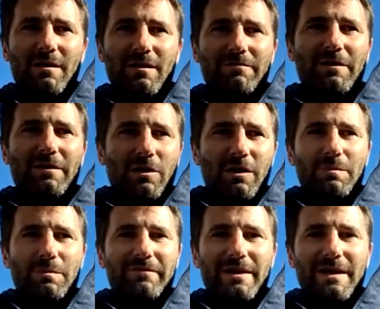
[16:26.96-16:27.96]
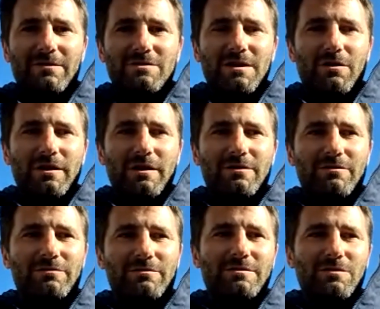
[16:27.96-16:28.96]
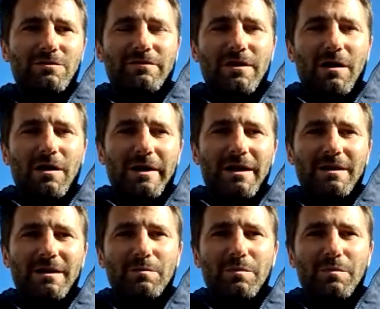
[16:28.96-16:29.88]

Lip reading: felt like a bit of an outsider sort of coming in.